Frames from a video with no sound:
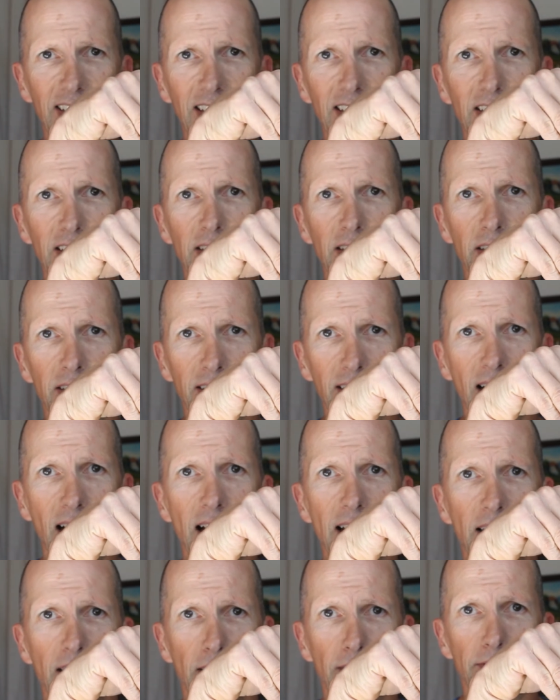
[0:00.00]

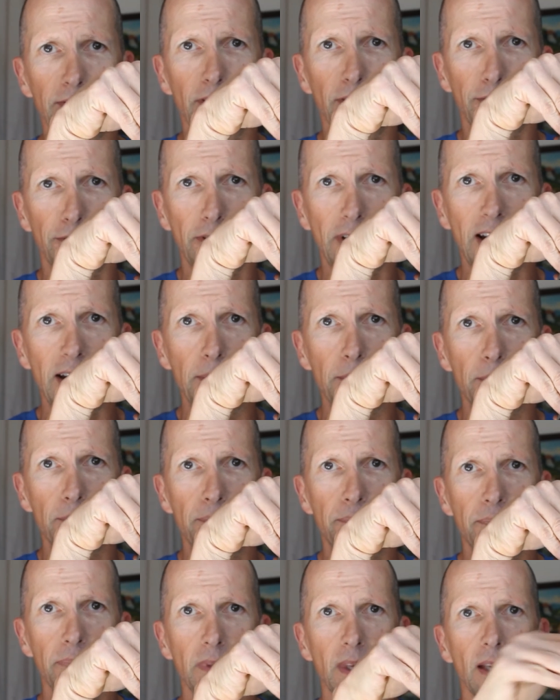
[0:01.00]
inside of the frame,
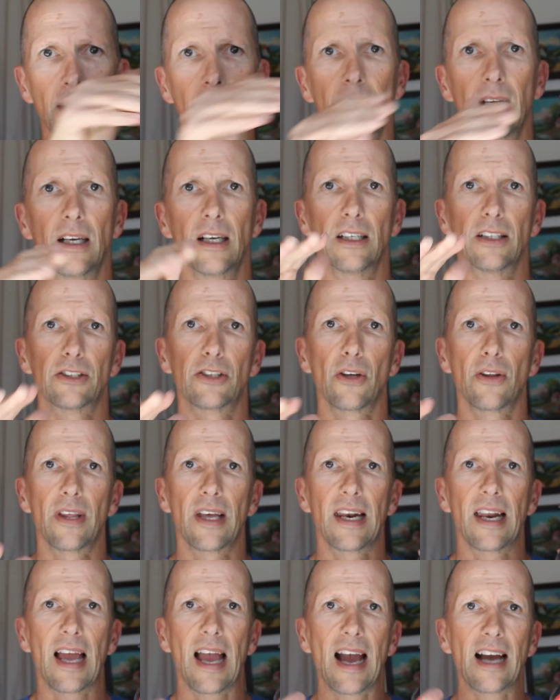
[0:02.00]
so
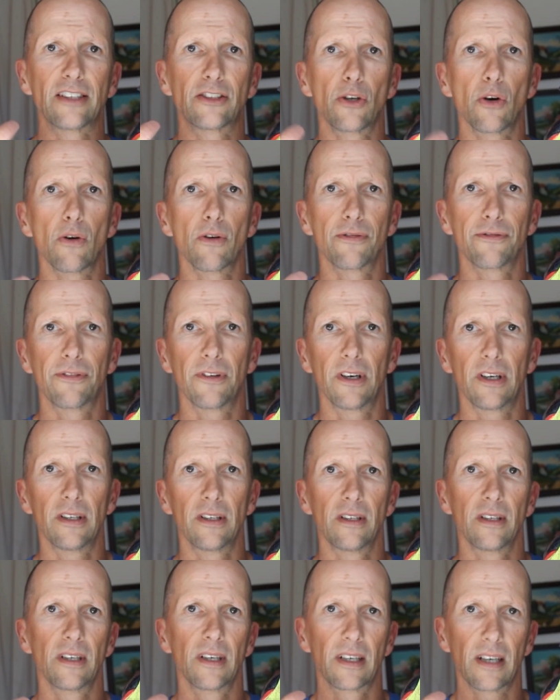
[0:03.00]
that as your foot
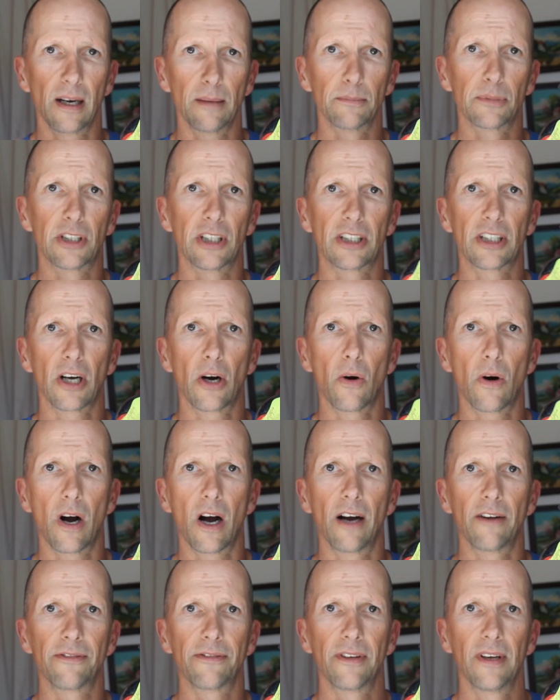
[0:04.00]
comes to toe
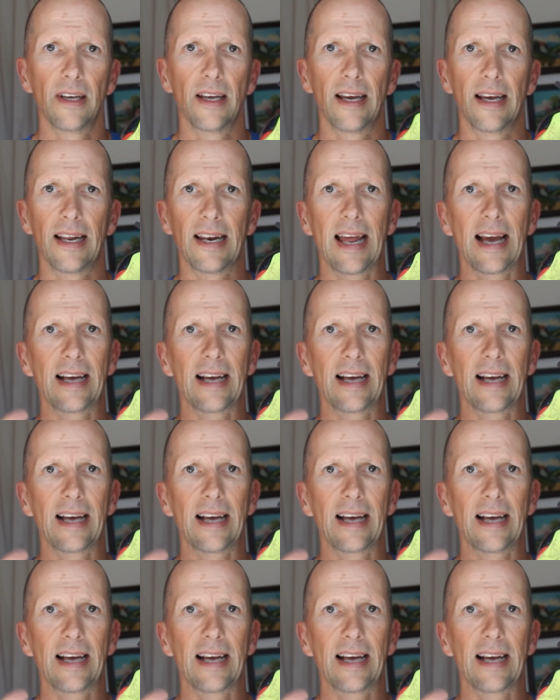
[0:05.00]
off, it